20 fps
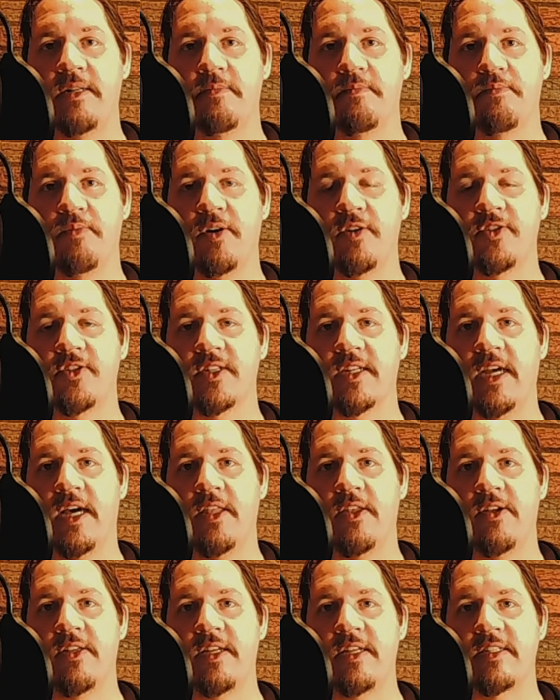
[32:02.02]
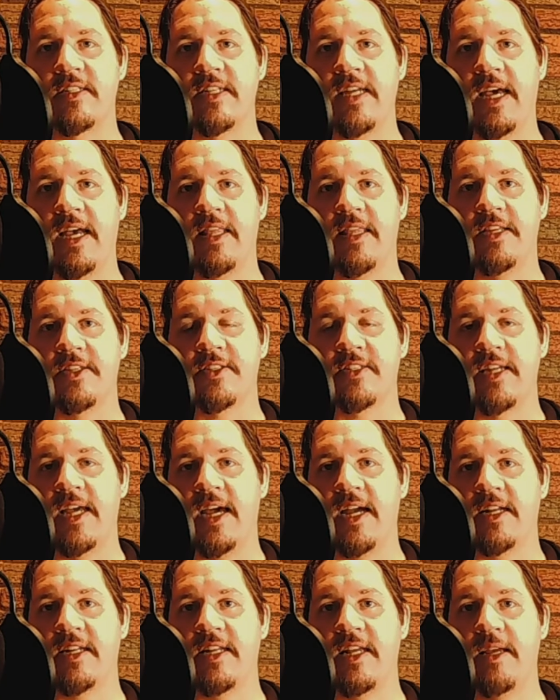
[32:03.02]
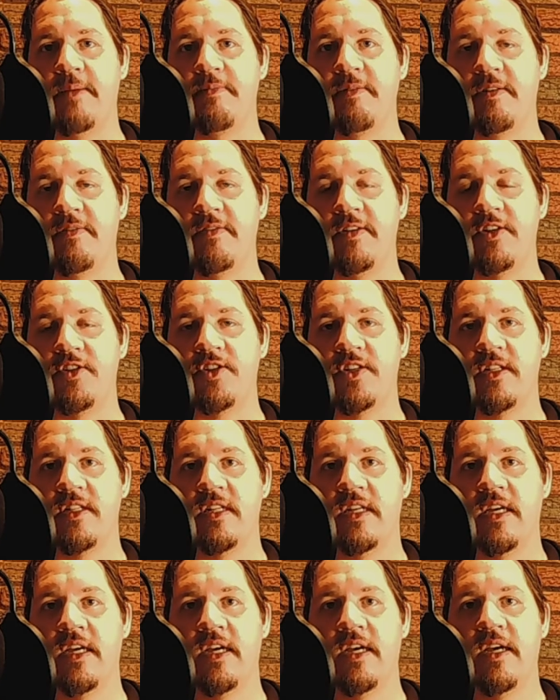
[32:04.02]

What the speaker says: puts together this tag team division,